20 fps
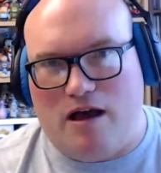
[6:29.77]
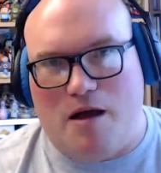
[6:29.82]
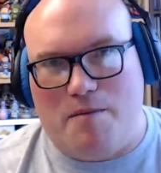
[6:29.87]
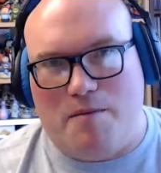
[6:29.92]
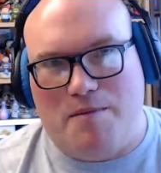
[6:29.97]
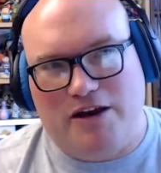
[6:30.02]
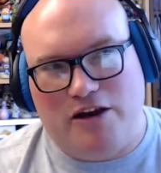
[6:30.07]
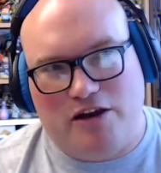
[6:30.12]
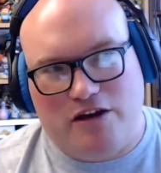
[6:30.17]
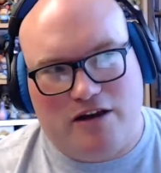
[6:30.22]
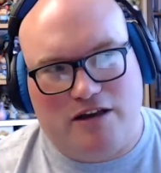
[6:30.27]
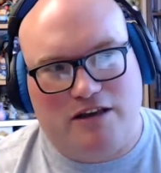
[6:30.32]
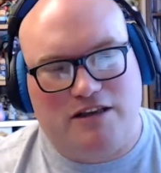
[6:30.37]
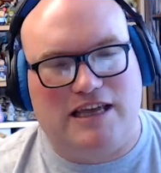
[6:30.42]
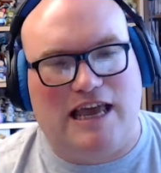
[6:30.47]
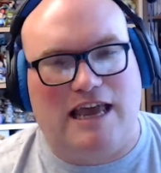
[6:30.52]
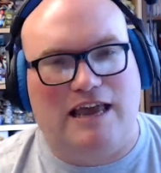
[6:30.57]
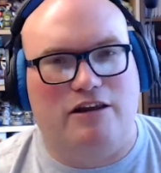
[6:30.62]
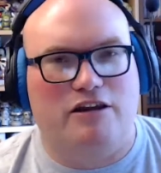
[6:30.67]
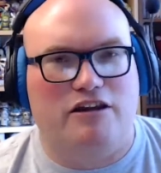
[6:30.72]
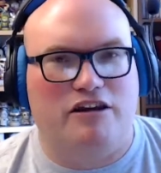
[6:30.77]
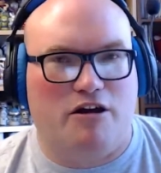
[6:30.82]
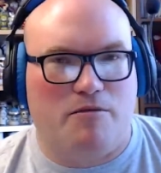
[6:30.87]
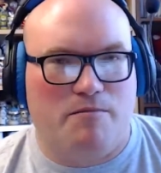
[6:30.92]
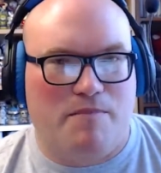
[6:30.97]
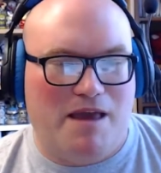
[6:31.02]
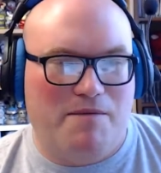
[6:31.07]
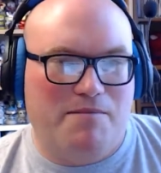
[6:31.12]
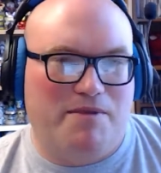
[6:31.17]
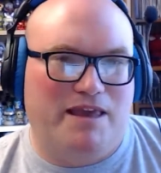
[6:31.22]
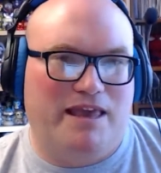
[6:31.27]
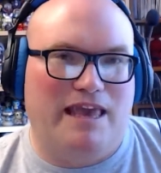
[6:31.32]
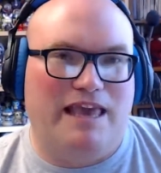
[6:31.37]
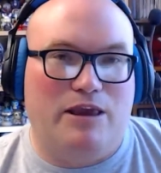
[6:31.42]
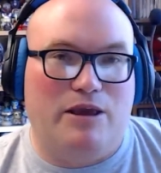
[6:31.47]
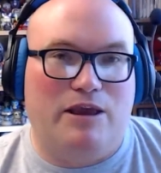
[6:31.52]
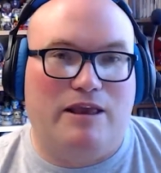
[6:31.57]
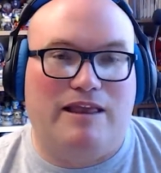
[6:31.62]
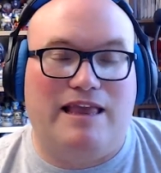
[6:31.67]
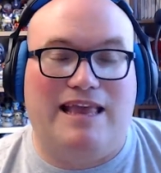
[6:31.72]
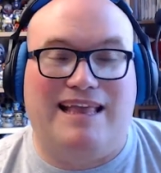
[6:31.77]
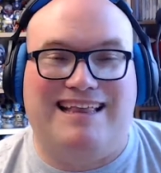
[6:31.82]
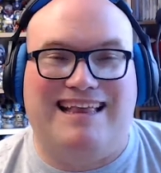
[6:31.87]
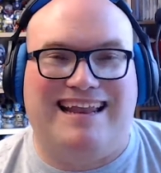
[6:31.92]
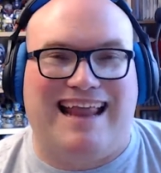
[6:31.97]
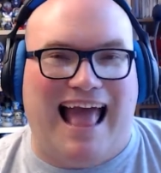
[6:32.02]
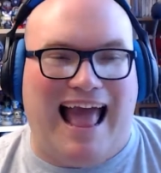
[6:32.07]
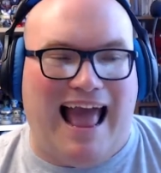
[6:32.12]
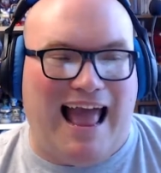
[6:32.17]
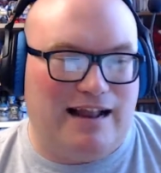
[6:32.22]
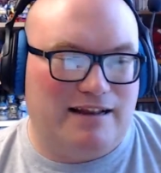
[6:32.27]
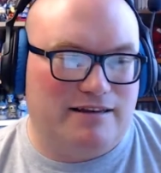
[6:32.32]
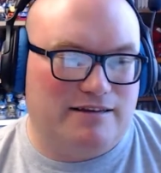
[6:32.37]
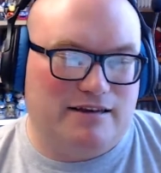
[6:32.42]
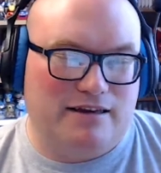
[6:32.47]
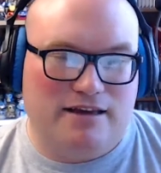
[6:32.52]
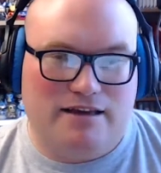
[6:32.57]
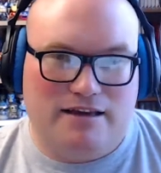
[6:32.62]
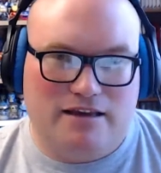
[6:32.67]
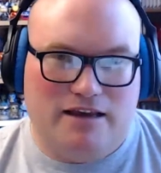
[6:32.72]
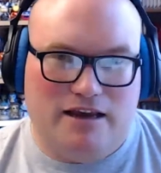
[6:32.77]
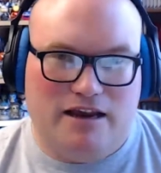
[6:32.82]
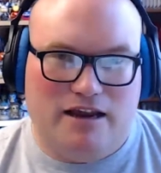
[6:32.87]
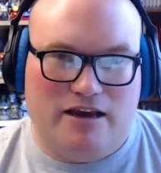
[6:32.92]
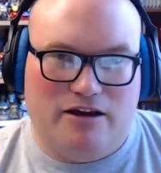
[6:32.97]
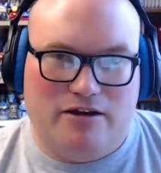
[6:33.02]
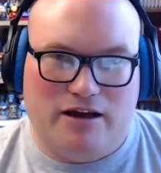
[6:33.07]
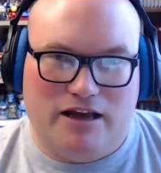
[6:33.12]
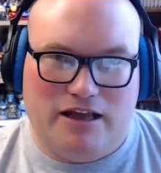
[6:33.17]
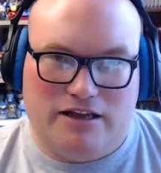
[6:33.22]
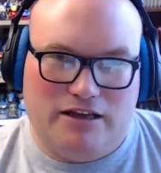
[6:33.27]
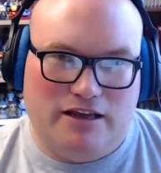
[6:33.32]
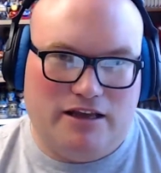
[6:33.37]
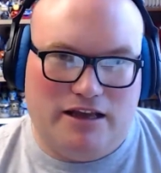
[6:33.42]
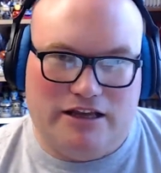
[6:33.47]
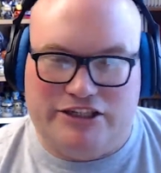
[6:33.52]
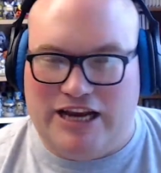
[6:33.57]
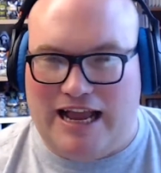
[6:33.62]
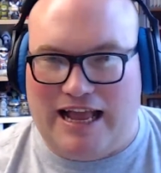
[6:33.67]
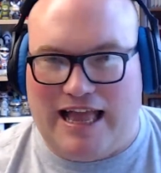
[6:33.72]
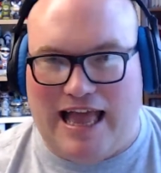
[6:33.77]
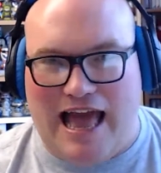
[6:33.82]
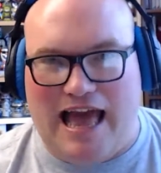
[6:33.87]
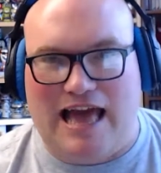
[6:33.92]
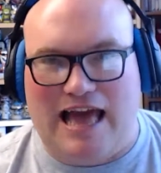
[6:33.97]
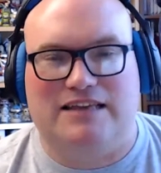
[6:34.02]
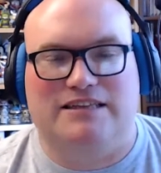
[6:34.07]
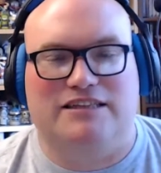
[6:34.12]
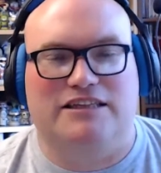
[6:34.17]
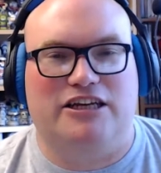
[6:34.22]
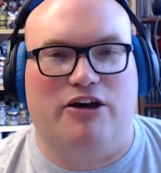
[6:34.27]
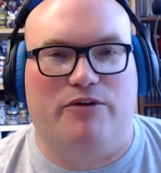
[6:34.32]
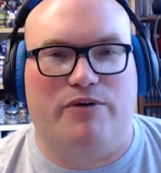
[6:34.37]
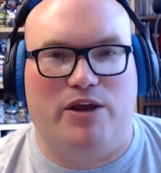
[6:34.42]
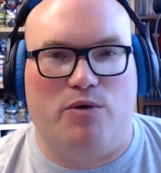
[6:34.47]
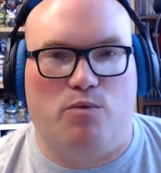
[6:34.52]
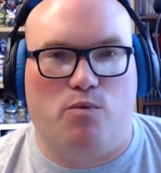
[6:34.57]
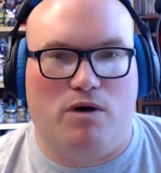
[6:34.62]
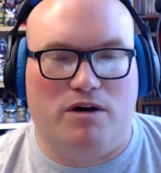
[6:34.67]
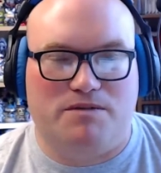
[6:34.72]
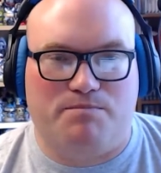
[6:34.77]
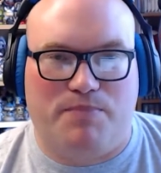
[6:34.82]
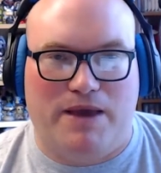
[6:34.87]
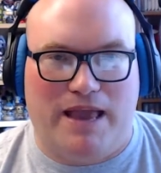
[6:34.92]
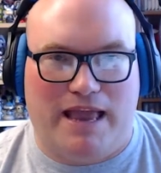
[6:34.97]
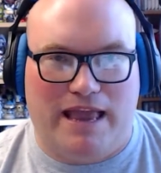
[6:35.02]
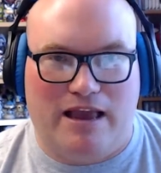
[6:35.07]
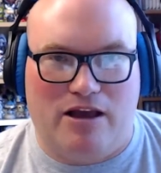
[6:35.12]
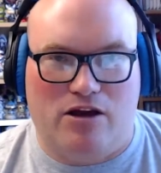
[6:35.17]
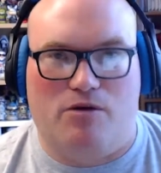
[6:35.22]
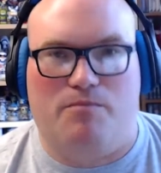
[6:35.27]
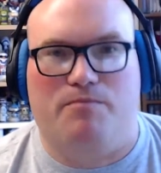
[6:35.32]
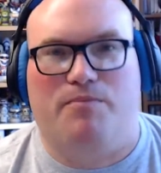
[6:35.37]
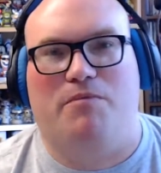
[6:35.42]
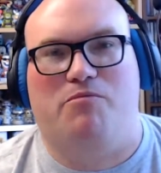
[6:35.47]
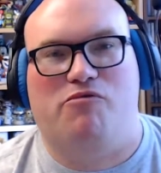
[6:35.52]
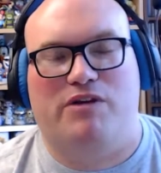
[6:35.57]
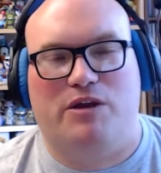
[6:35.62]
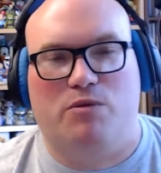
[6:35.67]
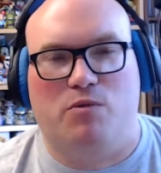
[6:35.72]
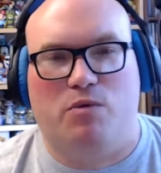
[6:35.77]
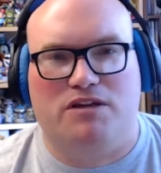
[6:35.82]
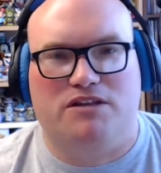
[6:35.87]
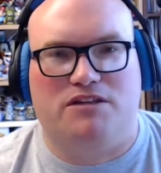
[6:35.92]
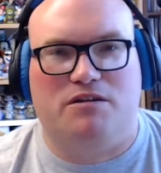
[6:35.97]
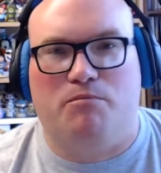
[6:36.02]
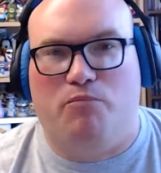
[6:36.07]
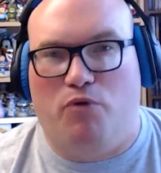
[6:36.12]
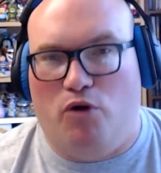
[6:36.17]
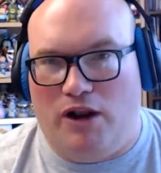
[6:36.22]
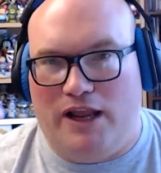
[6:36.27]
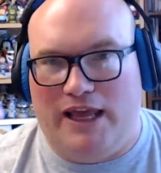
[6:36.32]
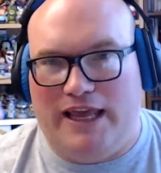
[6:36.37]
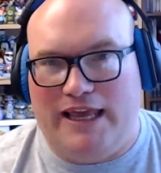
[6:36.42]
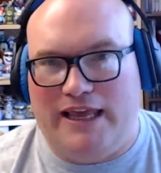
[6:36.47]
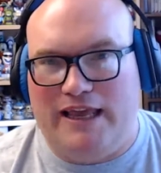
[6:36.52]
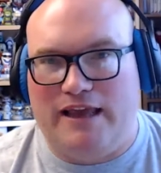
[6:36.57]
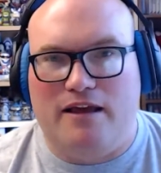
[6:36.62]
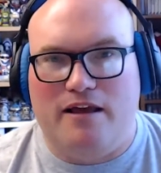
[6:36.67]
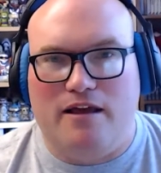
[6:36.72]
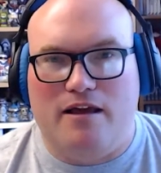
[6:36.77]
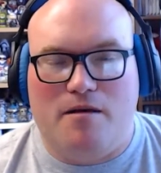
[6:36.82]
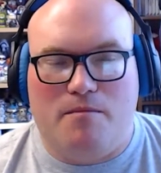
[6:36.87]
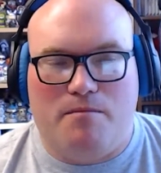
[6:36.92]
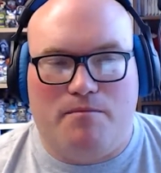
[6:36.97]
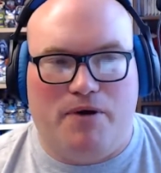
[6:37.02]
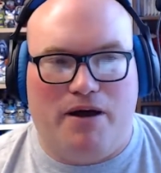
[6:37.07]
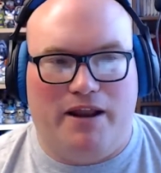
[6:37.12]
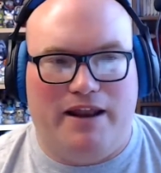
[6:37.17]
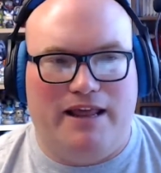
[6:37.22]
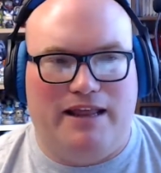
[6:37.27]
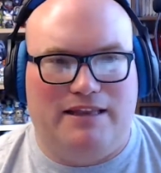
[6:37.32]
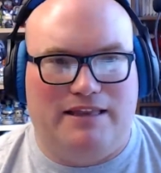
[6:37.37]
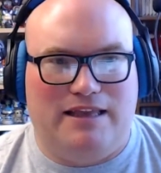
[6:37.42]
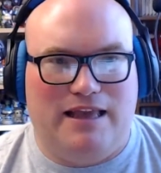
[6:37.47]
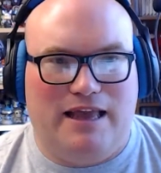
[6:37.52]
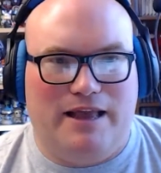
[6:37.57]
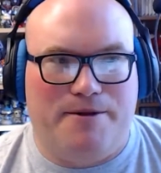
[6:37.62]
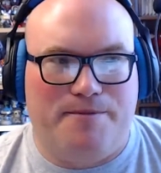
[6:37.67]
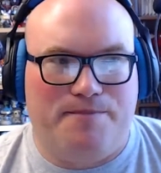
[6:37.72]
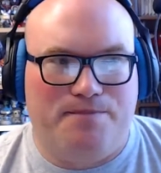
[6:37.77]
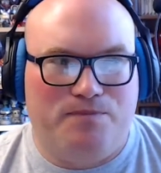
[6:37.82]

I mean, you can say, you know, maybe he did act, you know, a jackass, you know, he was picking on people, he was the bully, but it,